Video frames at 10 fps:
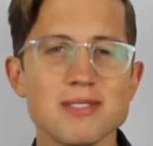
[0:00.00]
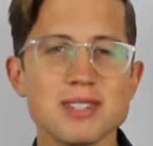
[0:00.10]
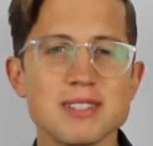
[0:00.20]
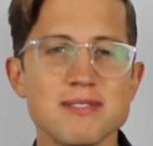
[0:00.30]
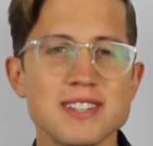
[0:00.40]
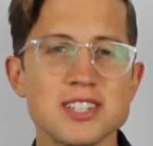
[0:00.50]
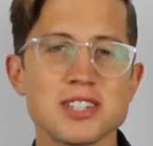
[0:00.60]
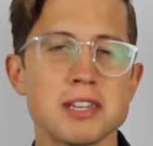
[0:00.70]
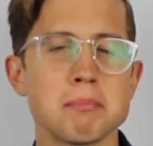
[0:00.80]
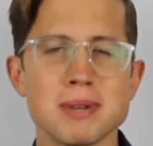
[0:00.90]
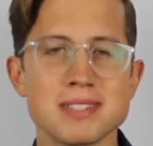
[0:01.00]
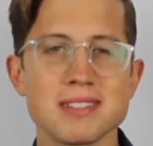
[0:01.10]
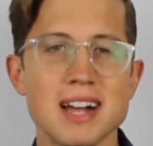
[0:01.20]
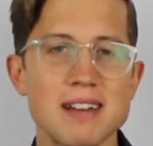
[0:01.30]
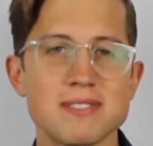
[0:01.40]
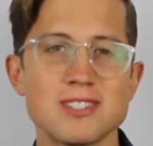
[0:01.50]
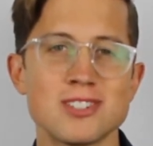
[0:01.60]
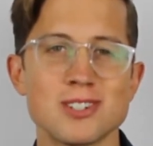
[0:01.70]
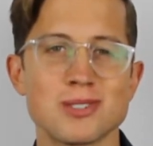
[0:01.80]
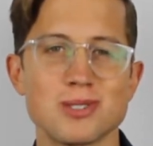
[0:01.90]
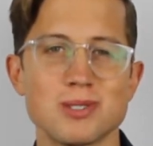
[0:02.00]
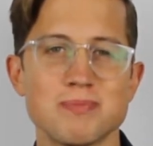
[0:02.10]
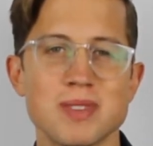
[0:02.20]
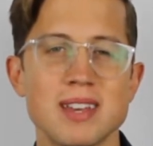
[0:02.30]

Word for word: only to vishing but to life in general.